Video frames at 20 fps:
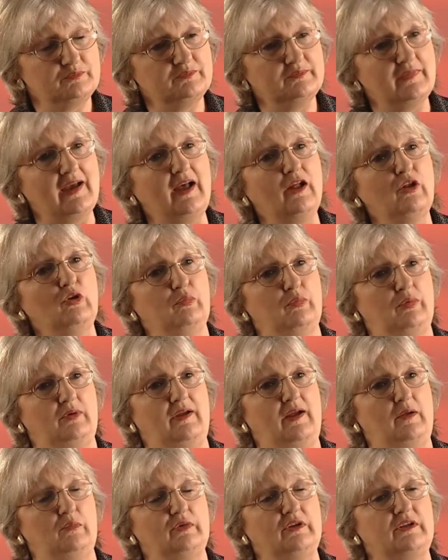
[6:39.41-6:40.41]
help
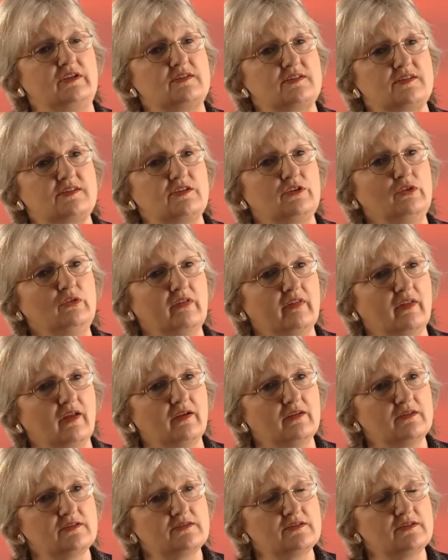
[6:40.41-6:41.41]
applicants do
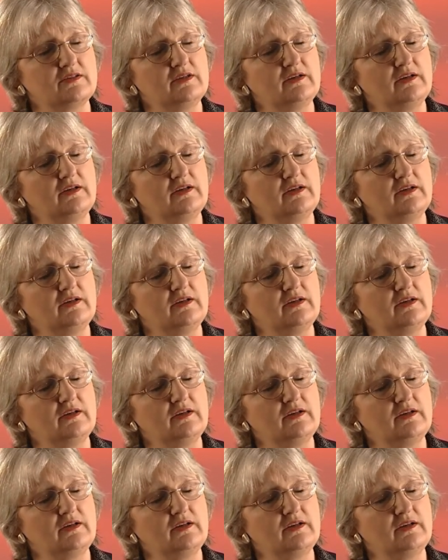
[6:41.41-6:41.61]
that,